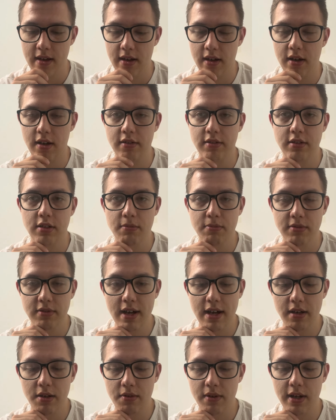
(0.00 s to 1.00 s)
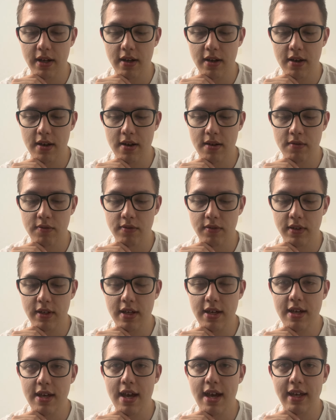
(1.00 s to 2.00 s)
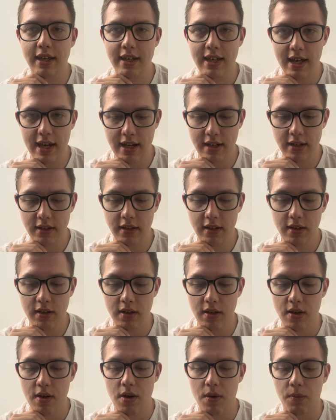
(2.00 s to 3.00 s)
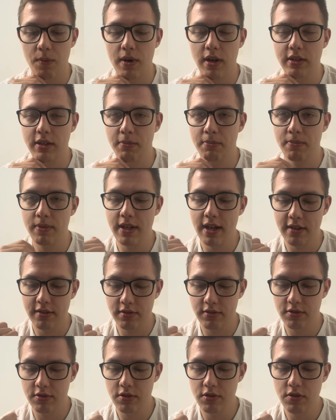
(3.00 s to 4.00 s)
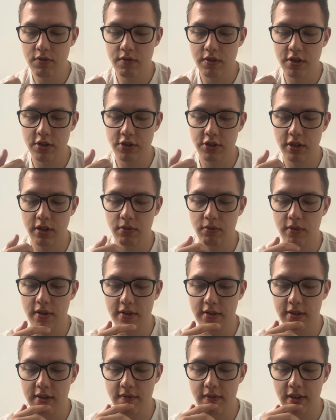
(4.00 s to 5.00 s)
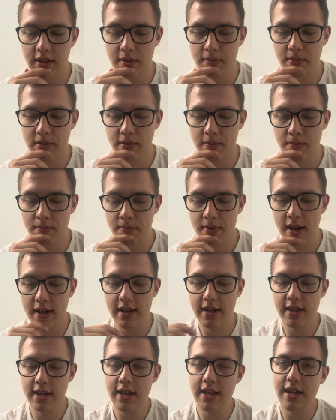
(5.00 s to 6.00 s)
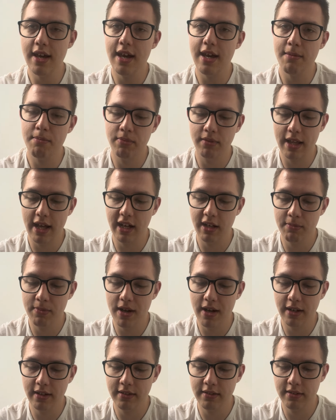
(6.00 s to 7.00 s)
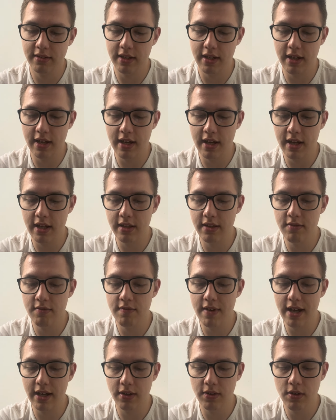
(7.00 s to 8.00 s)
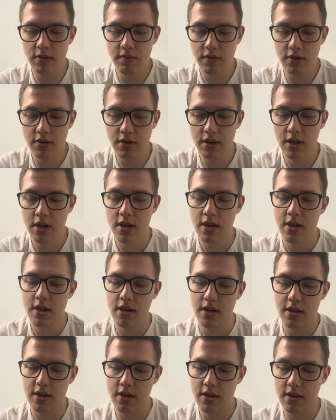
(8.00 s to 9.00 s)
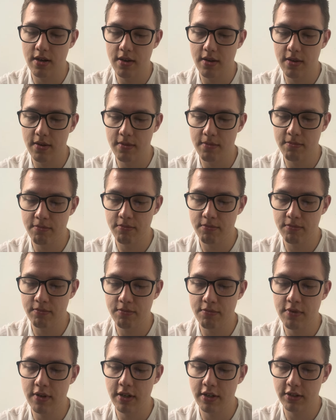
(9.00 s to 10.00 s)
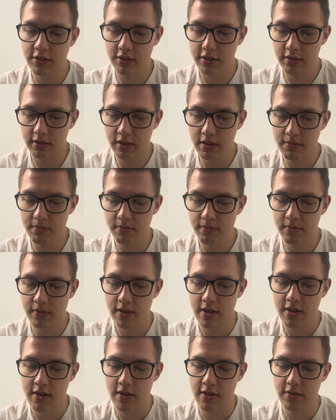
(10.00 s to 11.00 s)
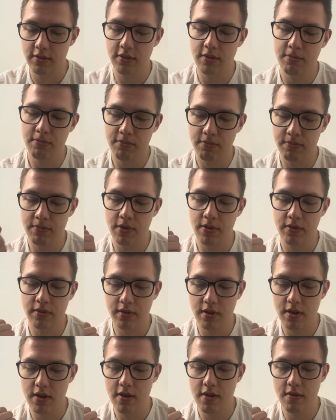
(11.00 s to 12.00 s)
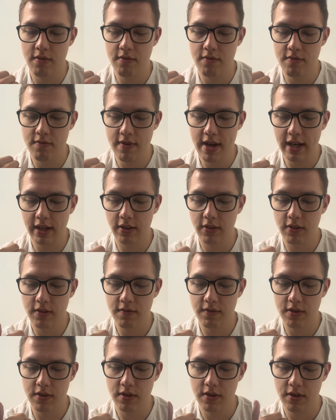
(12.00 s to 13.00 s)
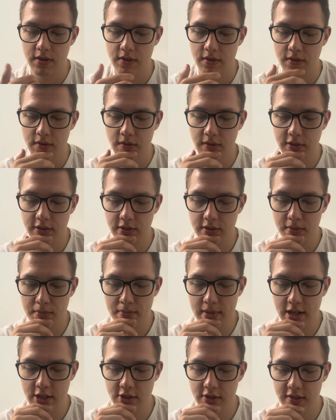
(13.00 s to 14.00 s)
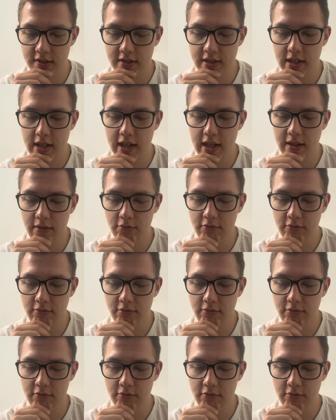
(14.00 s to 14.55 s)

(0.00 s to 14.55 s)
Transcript: a subsidiary of EA Canada, while the PS2 version was developed by EA Black Box in Vancouver, British Columbia. So in both Vancouver, which is a major city in